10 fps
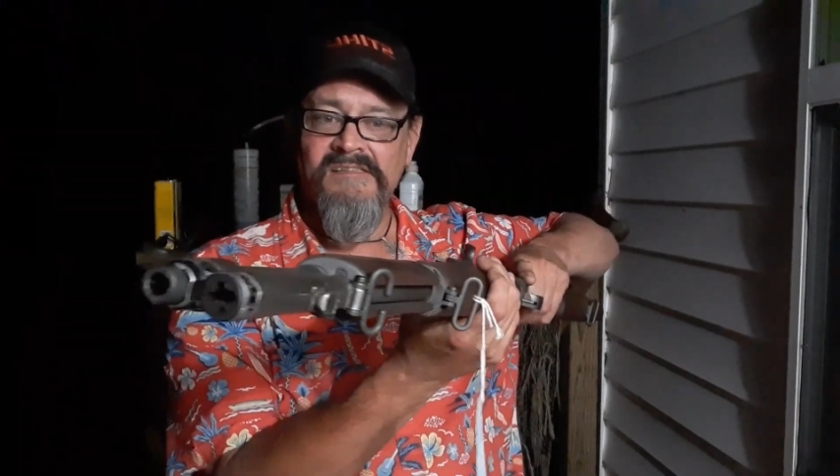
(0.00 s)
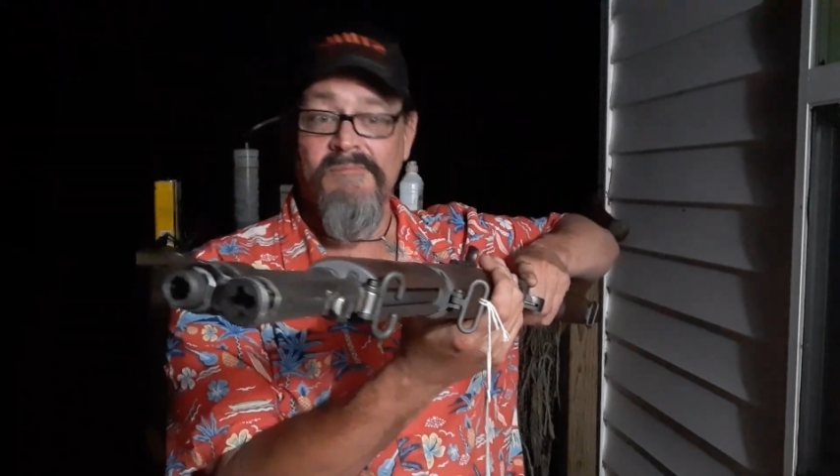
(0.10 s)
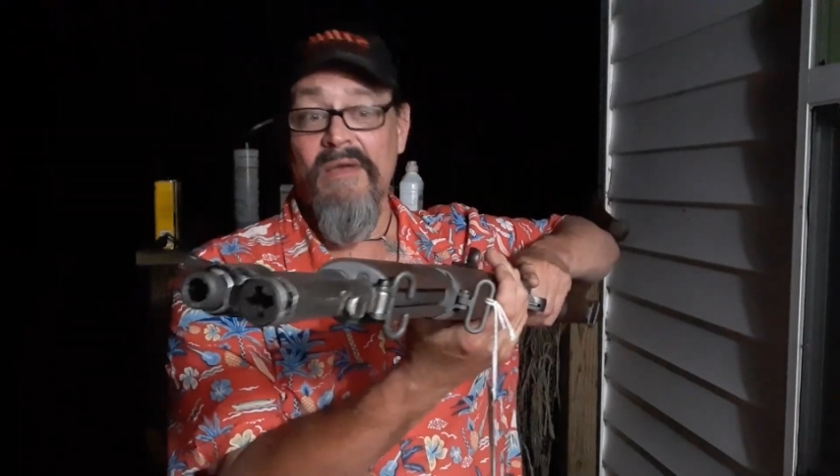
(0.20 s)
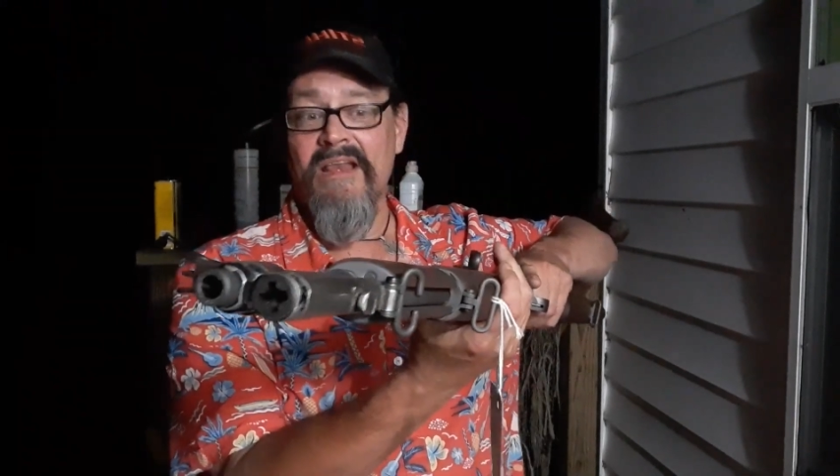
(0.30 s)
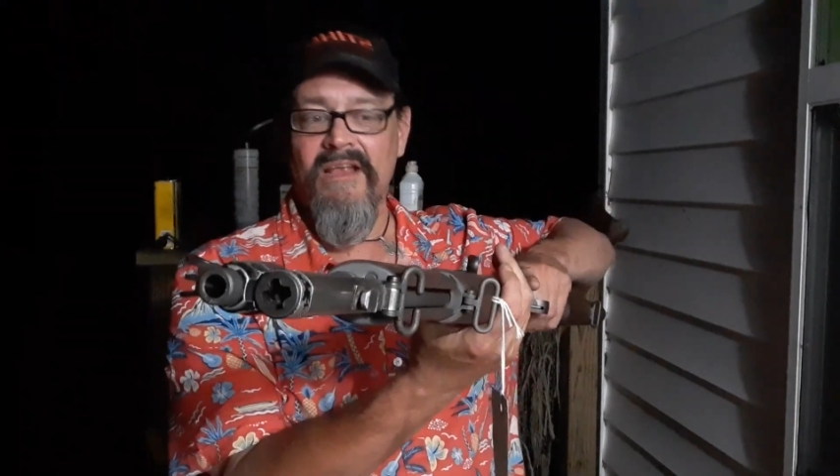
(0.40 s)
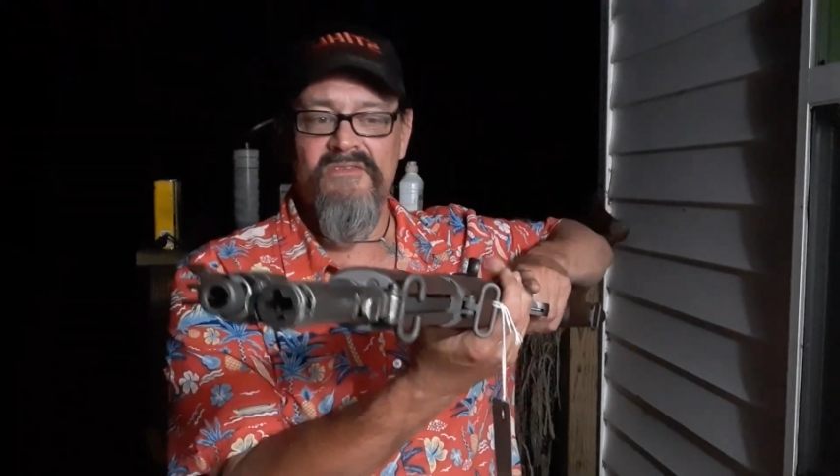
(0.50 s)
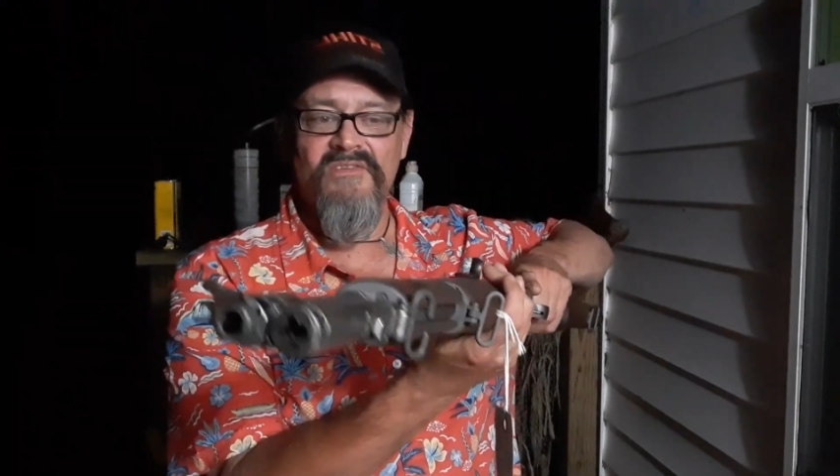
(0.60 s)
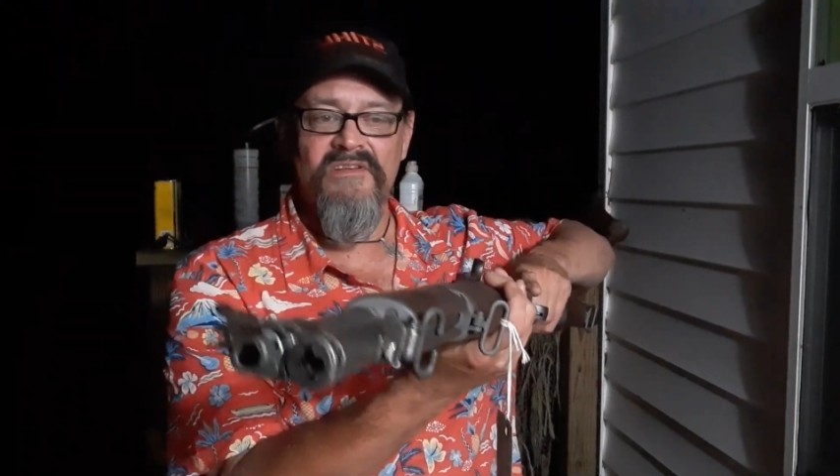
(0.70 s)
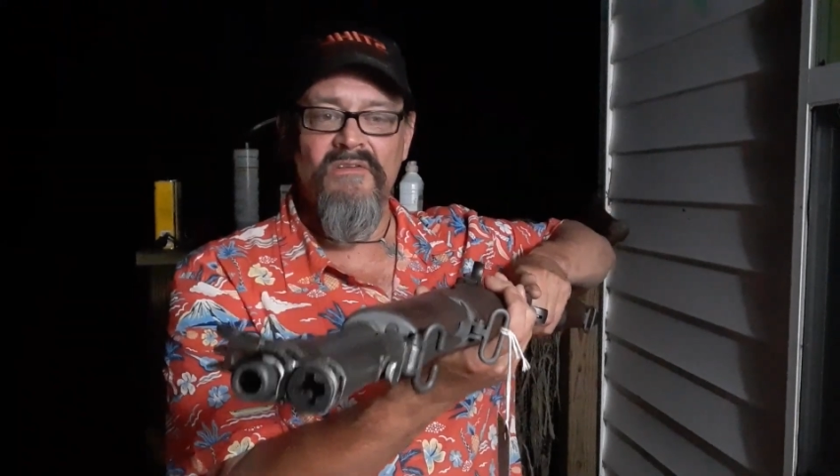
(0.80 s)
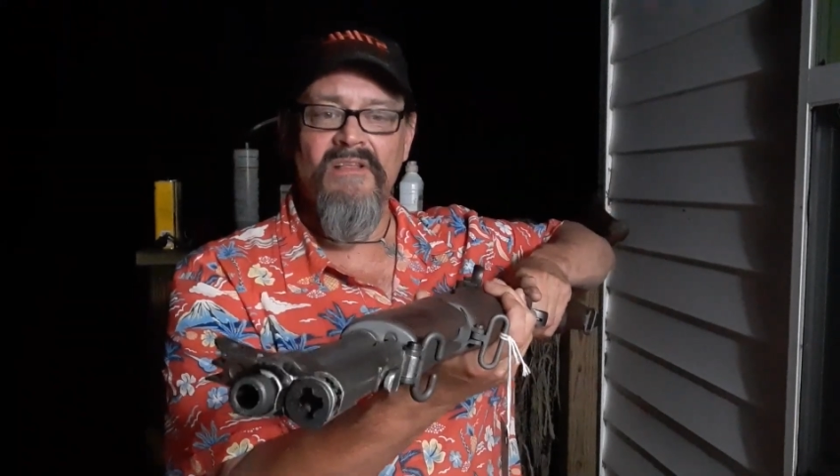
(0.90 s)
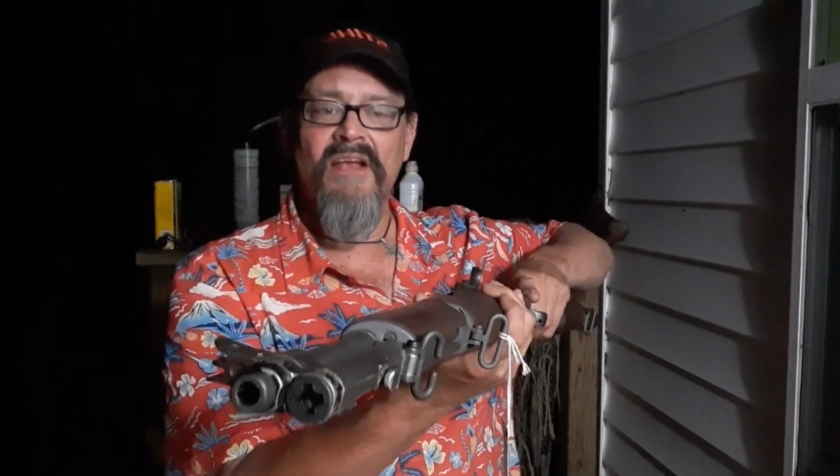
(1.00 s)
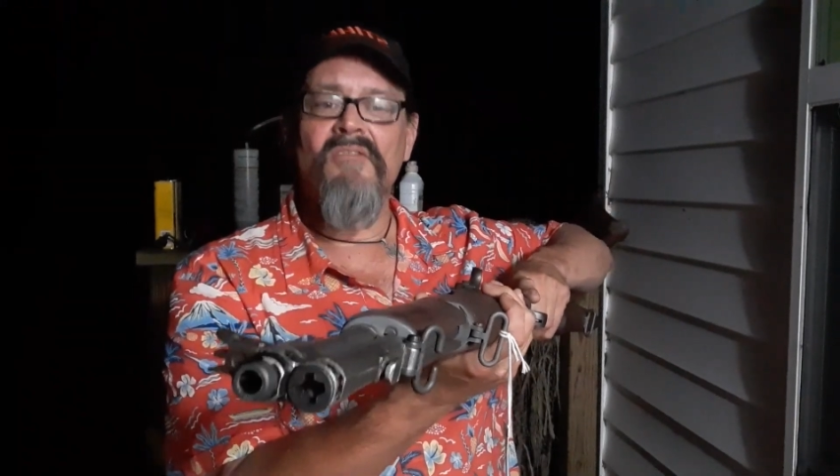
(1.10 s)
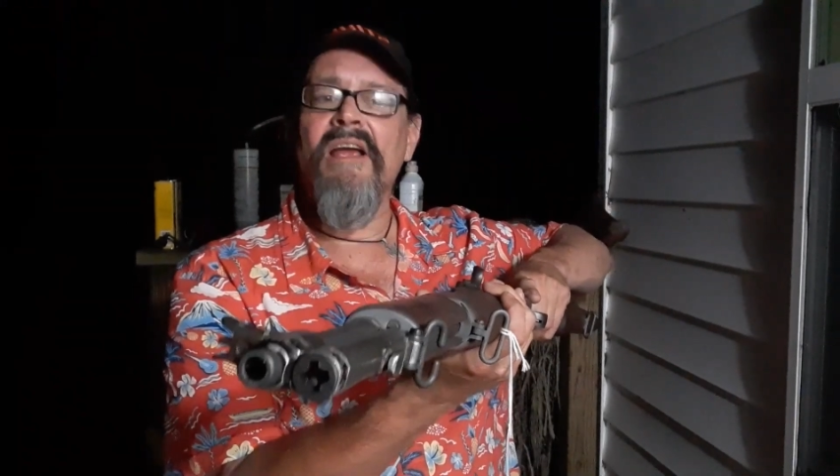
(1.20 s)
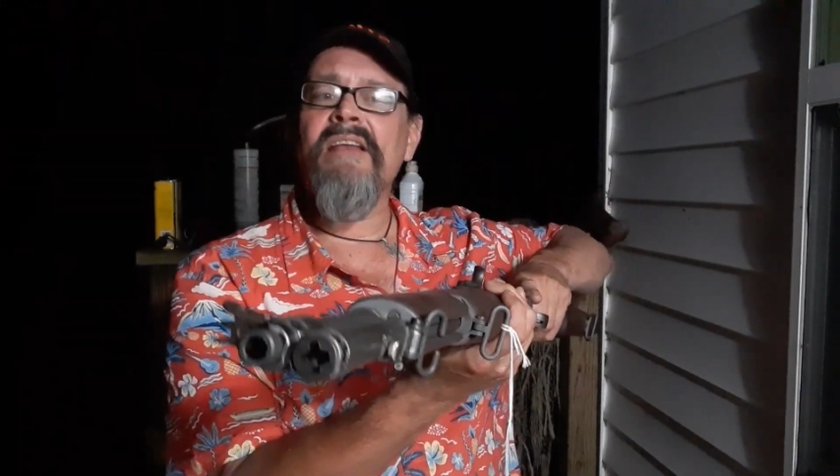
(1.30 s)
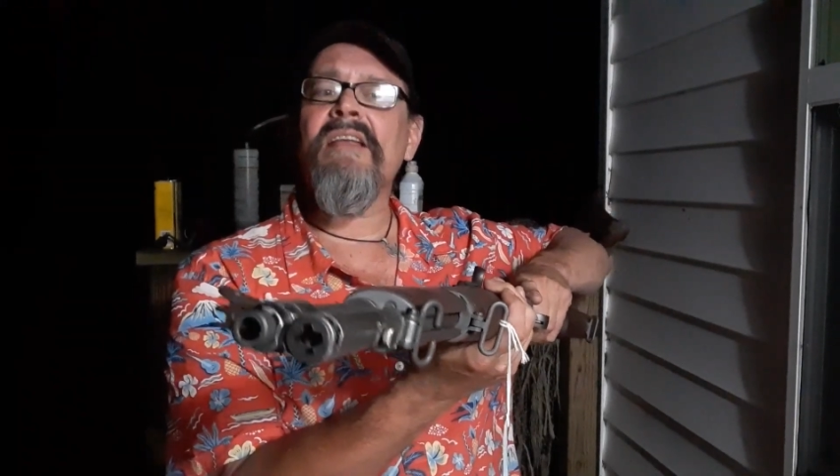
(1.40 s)
Might actually do that
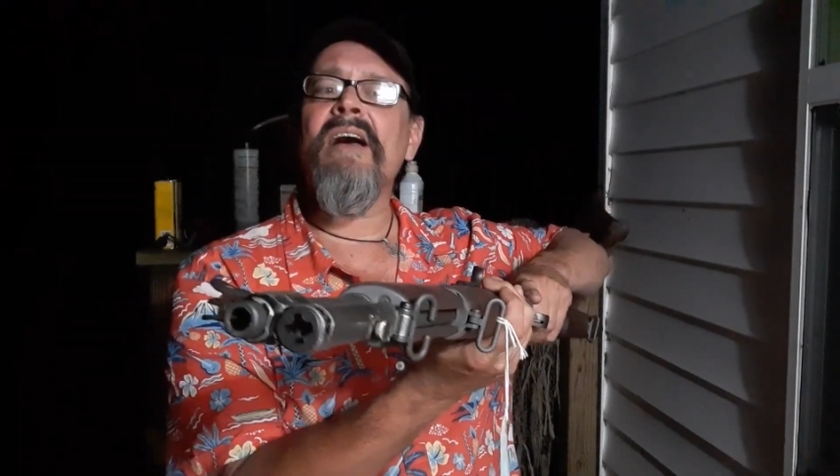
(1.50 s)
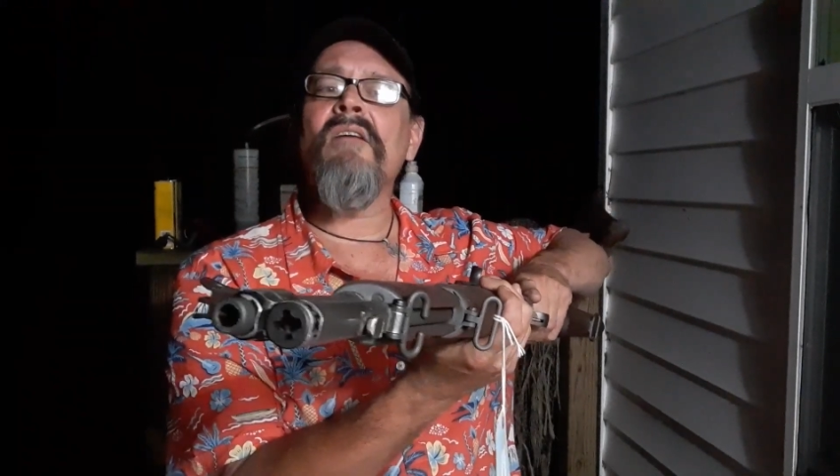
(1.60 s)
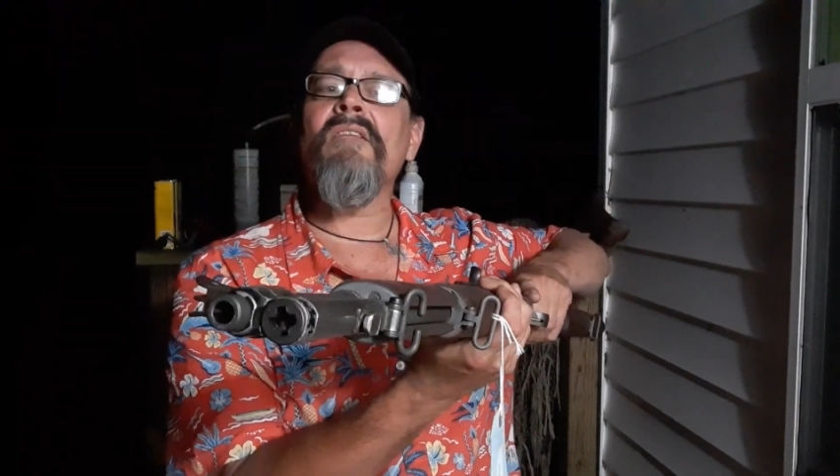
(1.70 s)
right now,